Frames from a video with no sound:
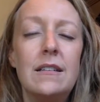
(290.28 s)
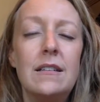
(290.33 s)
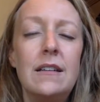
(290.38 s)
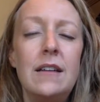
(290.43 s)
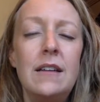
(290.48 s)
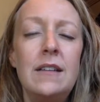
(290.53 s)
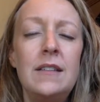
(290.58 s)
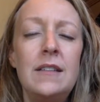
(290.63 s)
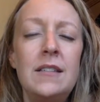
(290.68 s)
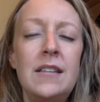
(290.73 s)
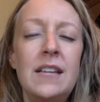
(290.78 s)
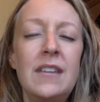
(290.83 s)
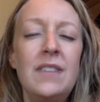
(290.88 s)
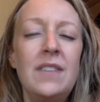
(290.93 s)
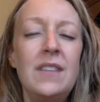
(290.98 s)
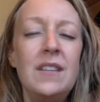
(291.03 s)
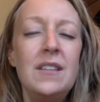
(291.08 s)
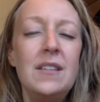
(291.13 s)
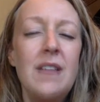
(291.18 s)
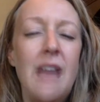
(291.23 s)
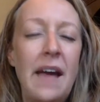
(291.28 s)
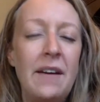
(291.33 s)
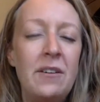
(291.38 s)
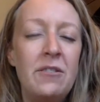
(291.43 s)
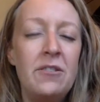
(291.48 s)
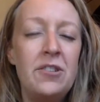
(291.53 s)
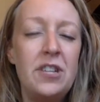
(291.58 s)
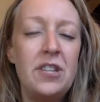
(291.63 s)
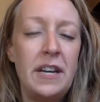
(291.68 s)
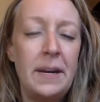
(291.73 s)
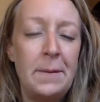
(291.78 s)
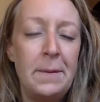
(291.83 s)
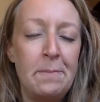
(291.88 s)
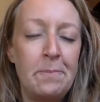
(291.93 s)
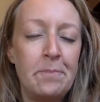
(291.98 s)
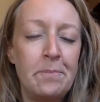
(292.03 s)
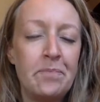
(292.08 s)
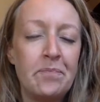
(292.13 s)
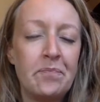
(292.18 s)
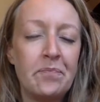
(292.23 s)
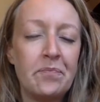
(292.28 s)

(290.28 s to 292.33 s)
And see if this energy